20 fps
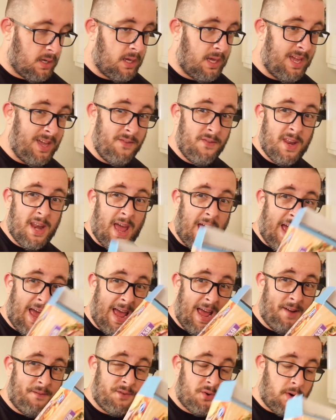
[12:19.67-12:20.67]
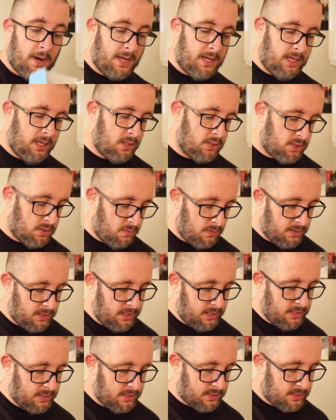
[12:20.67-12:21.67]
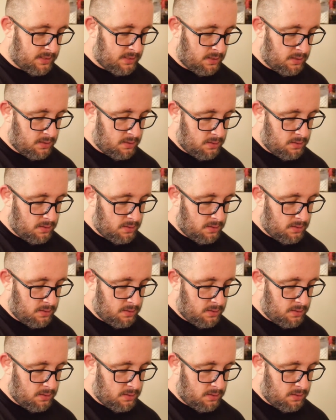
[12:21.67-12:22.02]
even after I eat 2 of these